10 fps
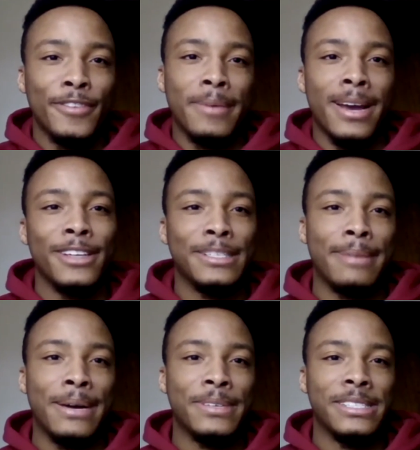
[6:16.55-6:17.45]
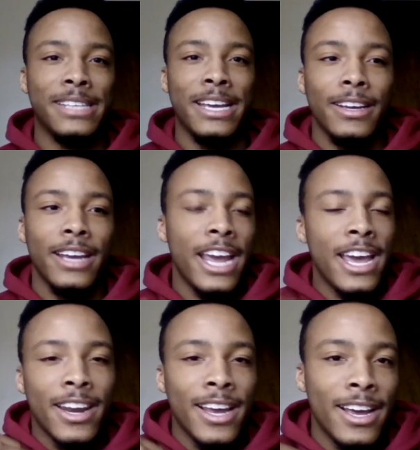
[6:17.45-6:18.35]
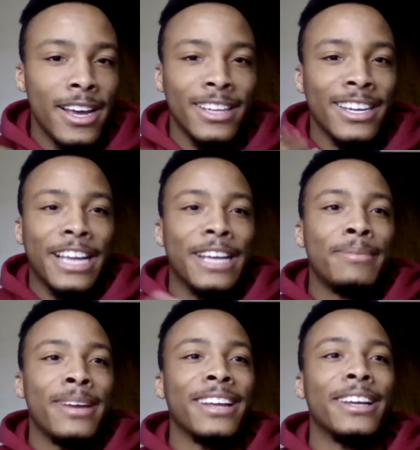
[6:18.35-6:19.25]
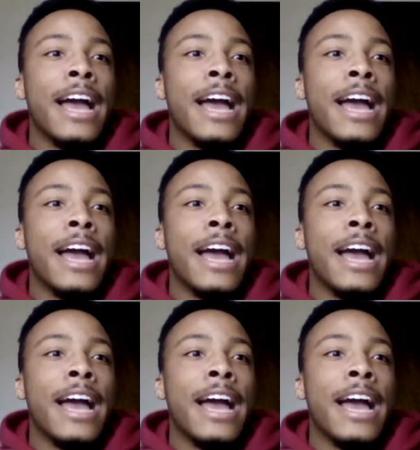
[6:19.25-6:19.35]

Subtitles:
from Hyderabad would say, hey Ra, like I'm like,